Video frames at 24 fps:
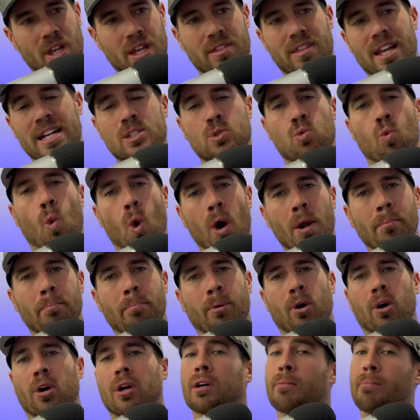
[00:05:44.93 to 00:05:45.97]
That's one
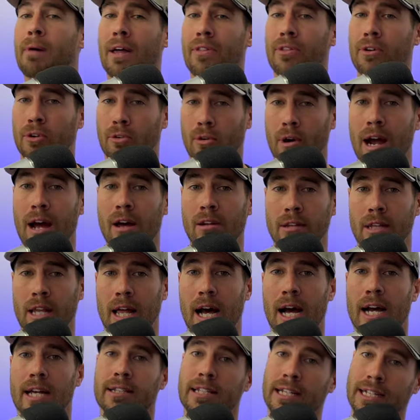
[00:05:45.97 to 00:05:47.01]
perk about the
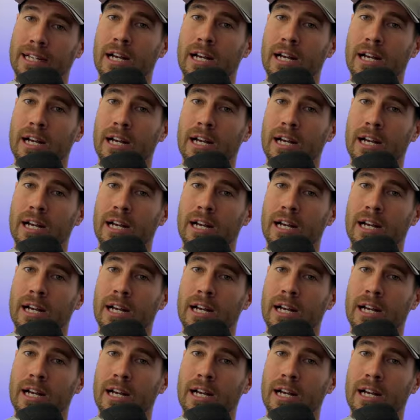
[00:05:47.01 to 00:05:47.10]
Crownline that